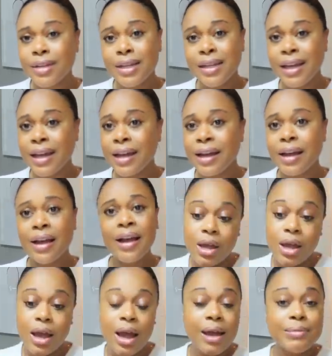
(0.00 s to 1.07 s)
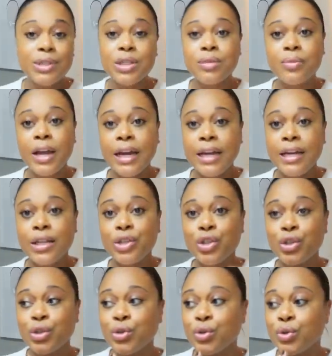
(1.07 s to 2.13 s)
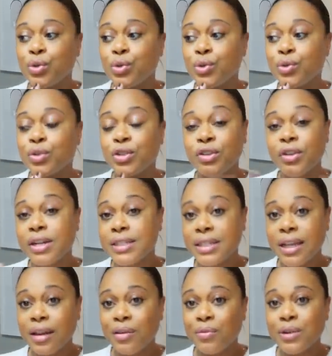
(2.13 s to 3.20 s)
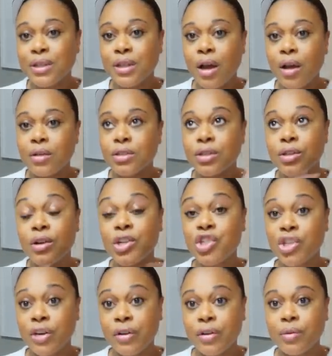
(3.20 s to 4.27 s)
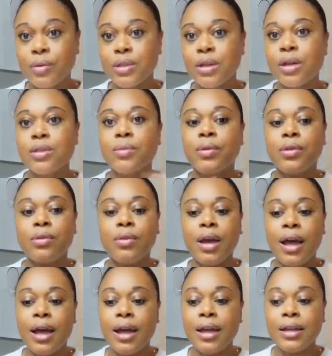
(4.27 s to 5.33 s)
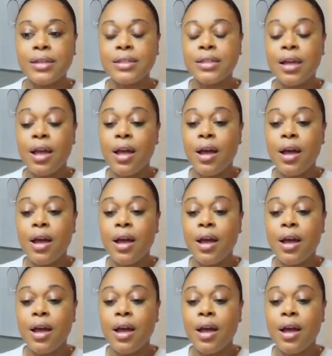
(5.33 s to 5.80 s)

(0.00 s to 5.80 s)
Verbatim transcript: yeah, I'm just ready to start seeing the results, start sharing the results with you guys.